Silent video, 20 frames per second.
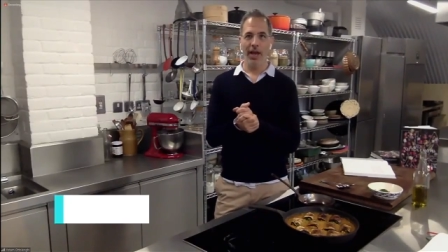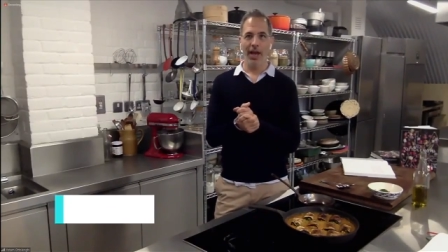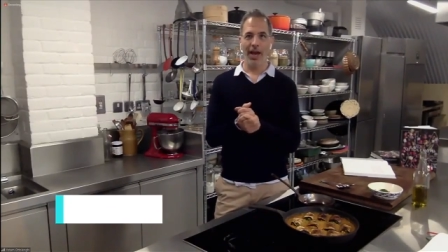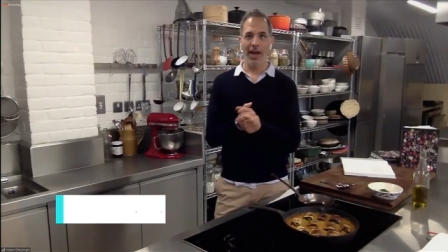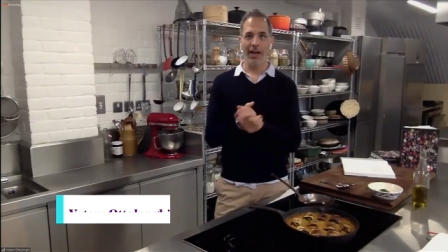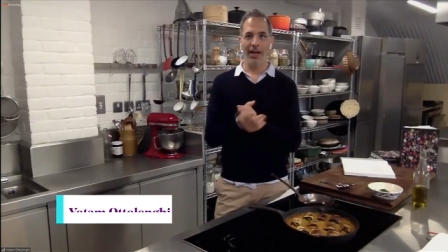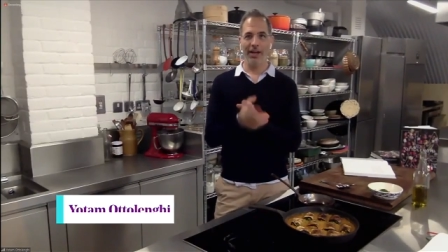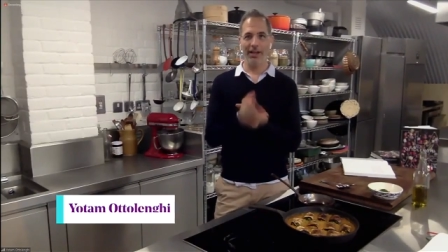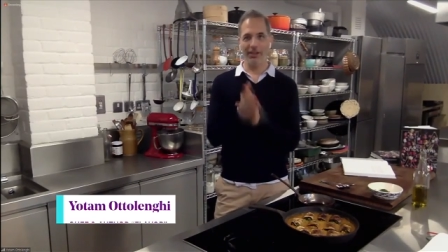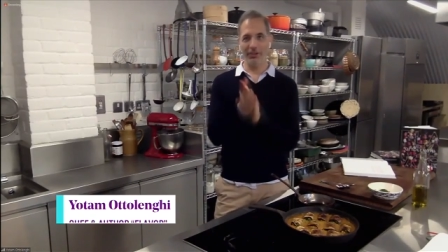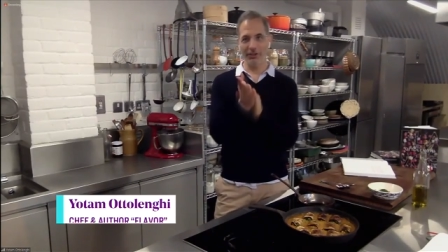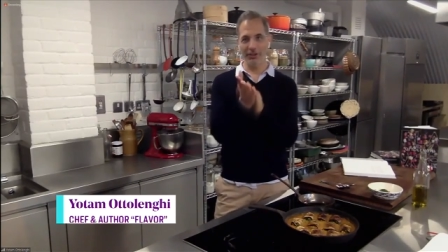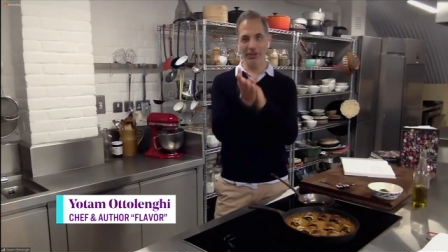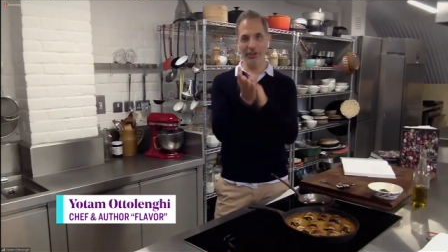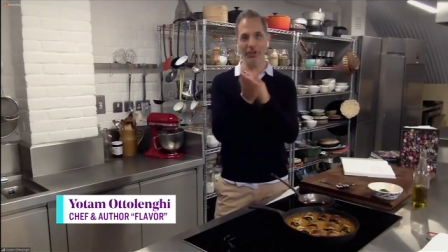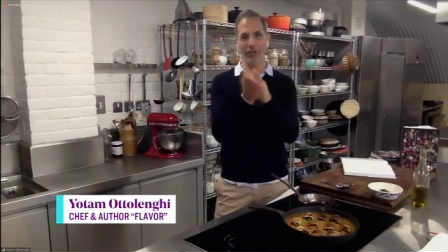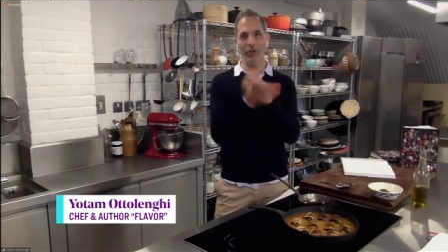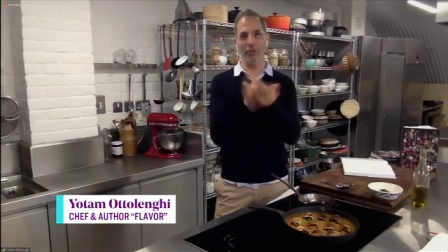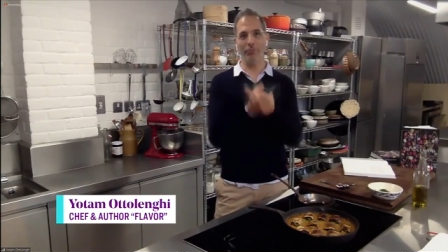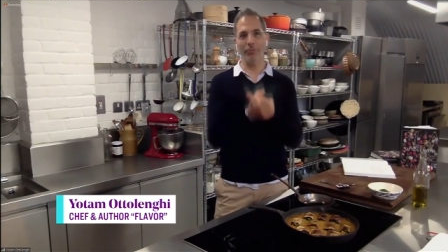uh, like you
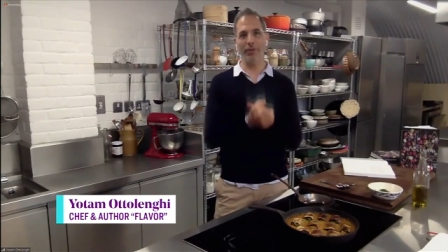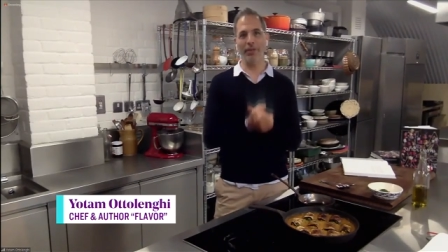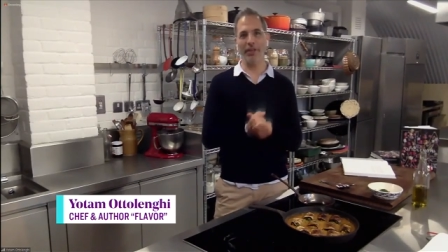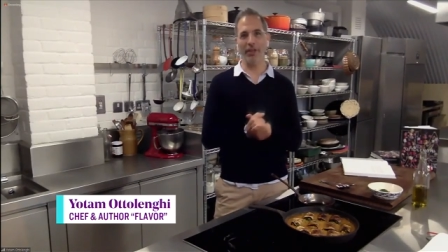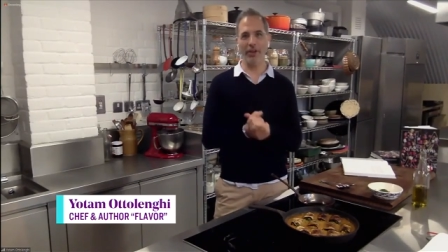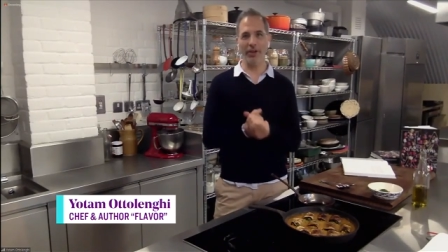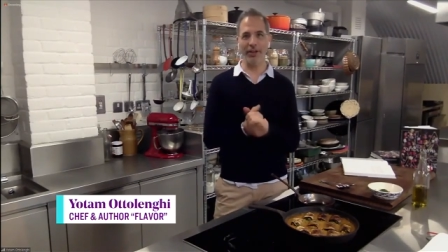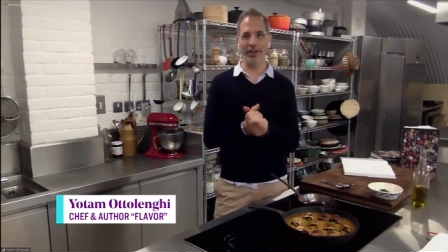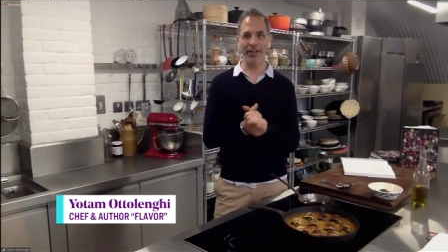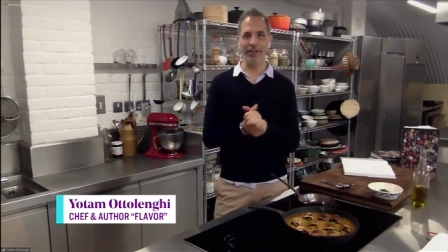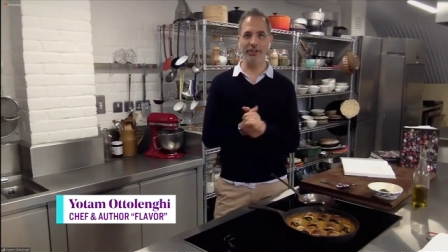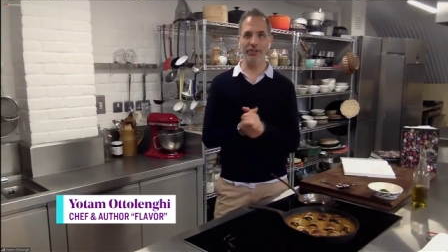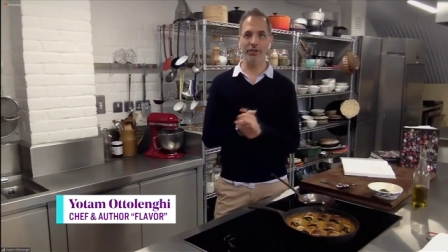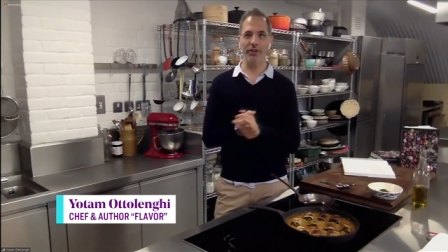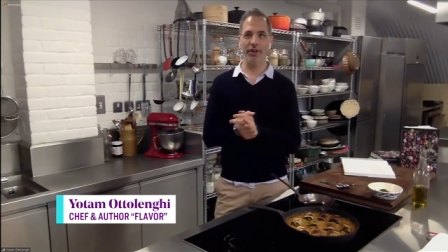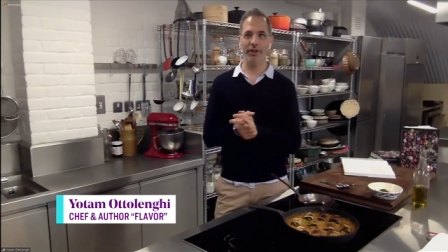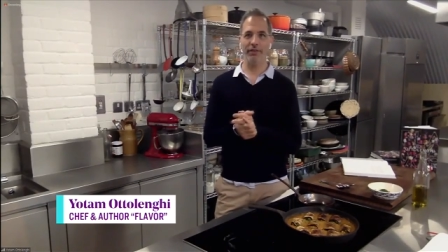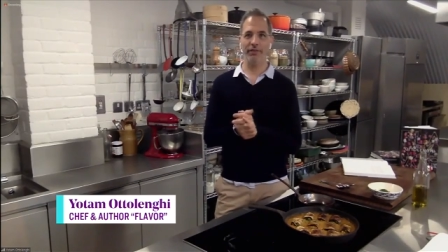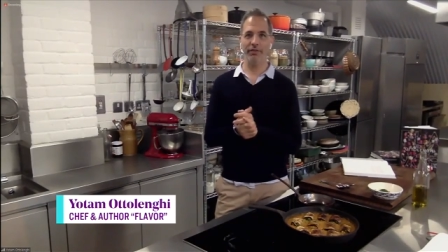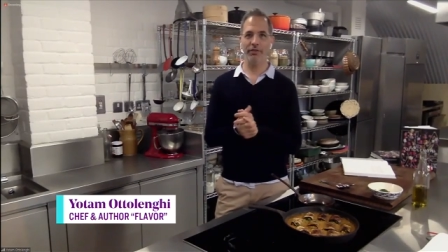said, you know, bringing your kids
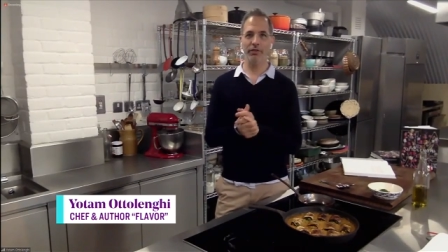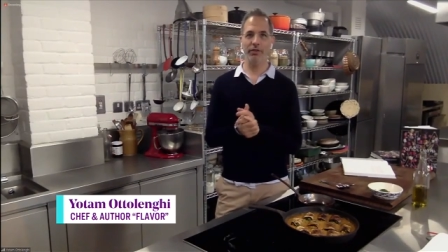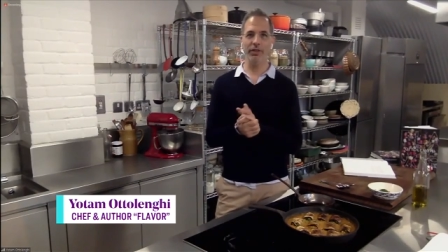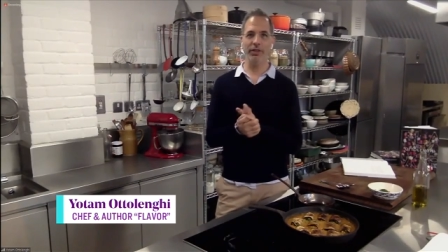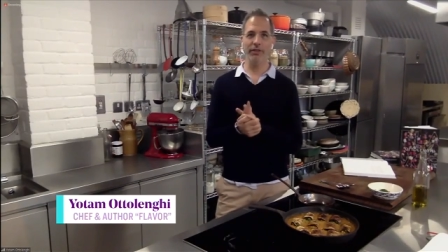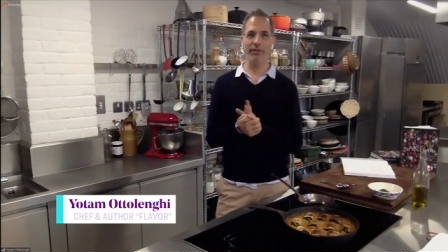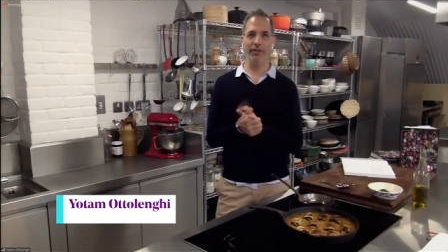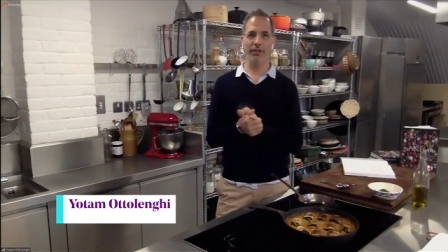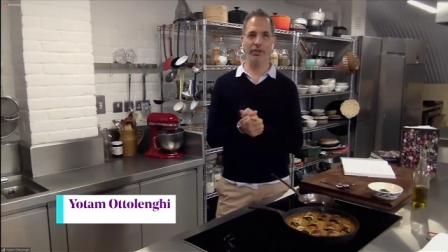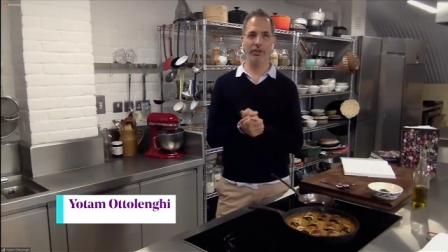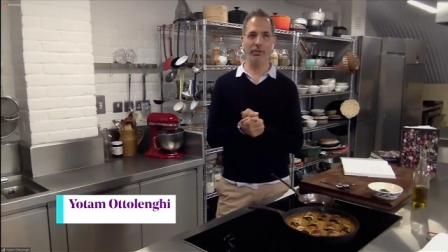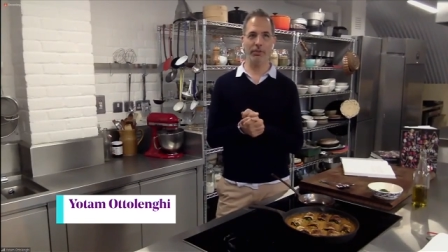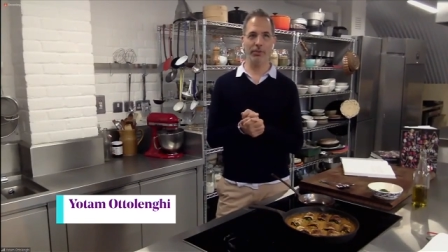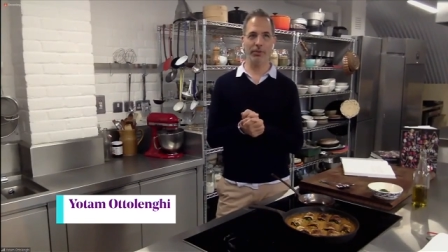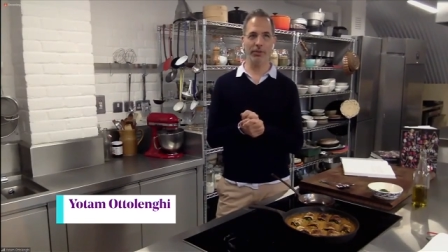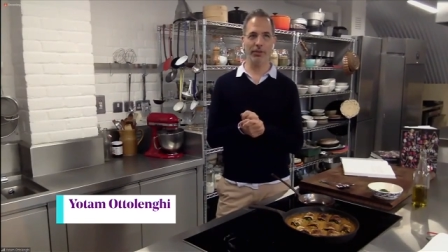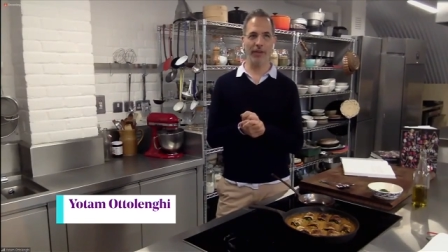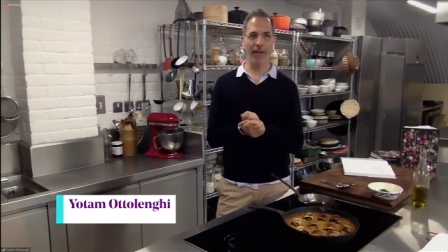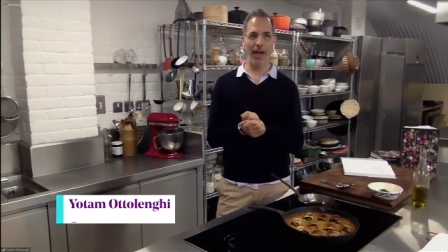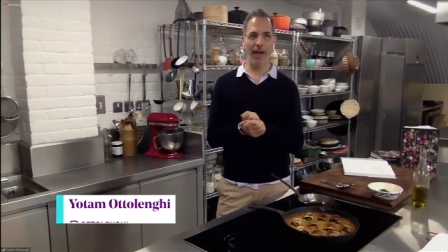to have to eat
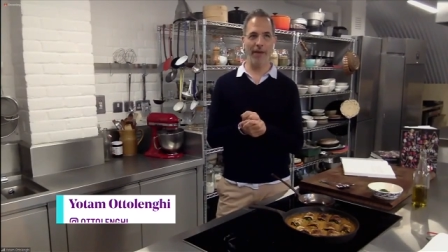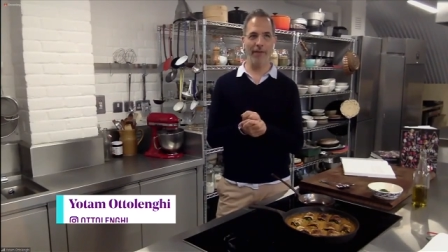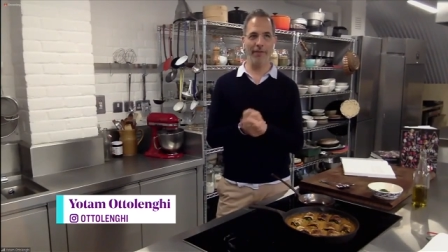vegetables.